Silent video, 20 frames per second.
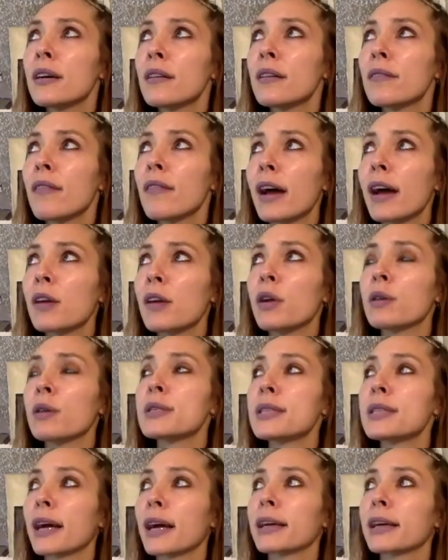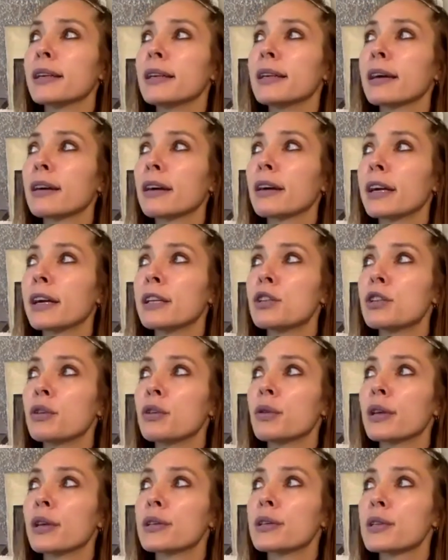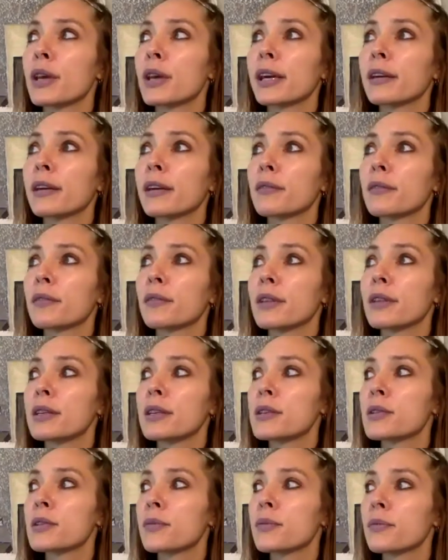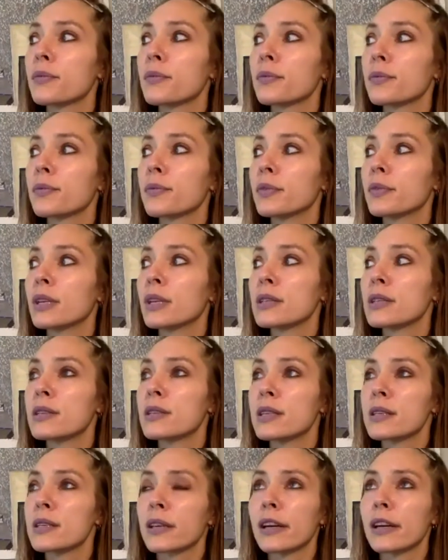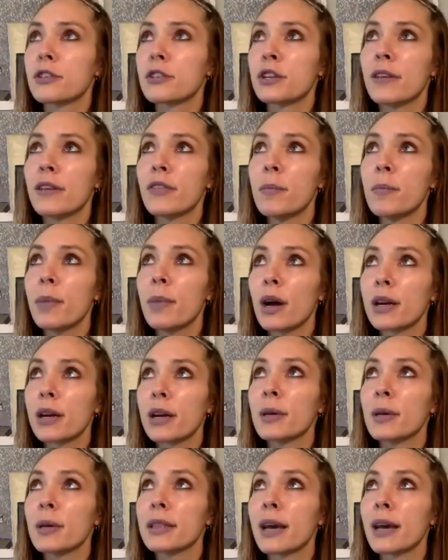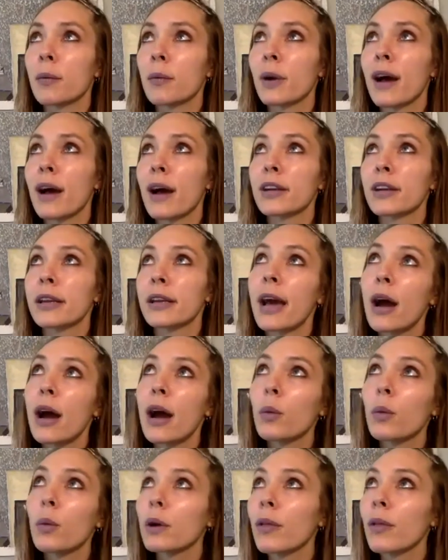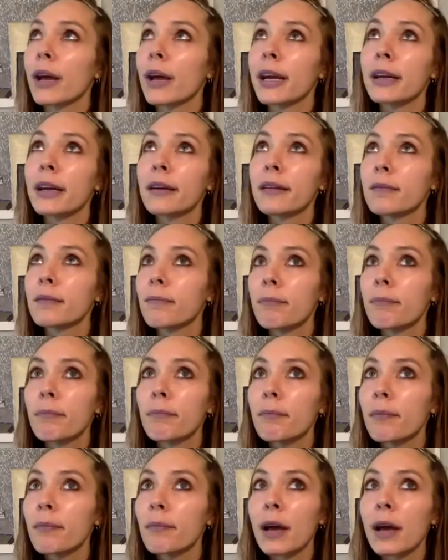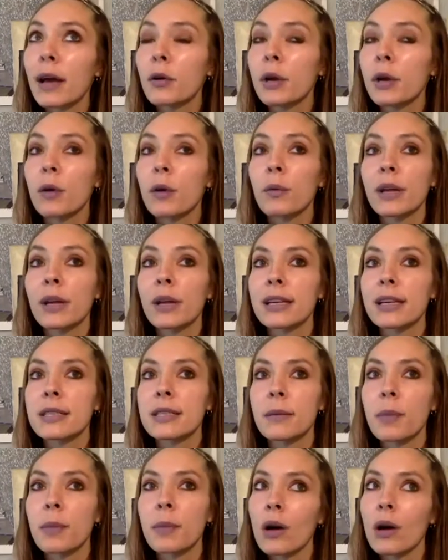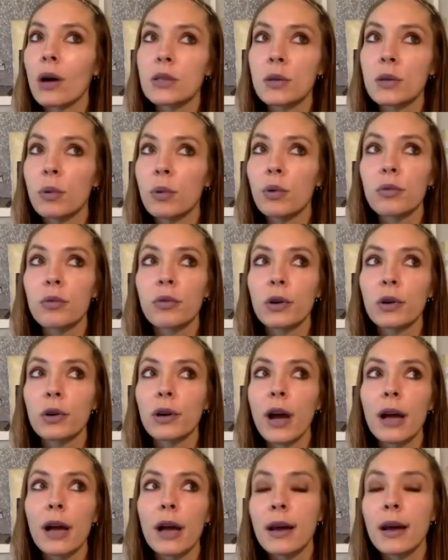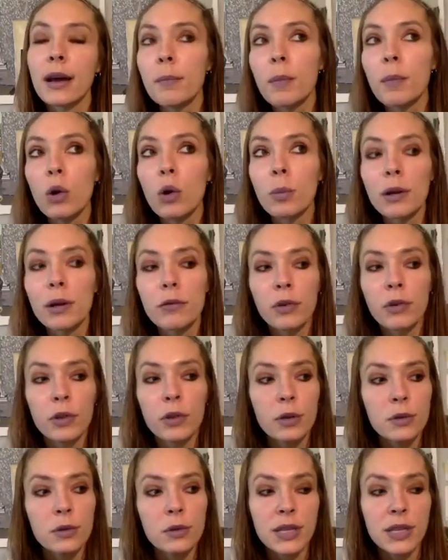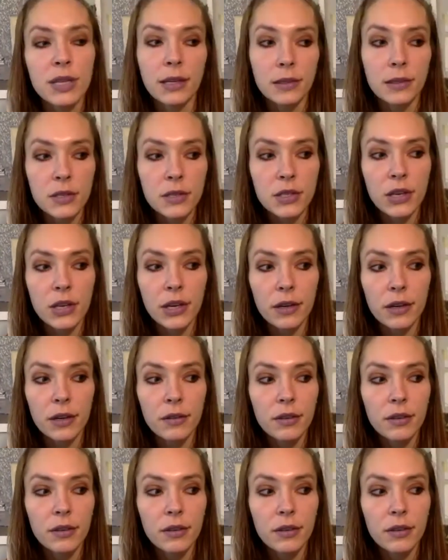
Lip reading: I don't know, secondary to this, like this discussion of embodiment that we're having now, where like, I don't know, like, is it possible for at a moment for those things to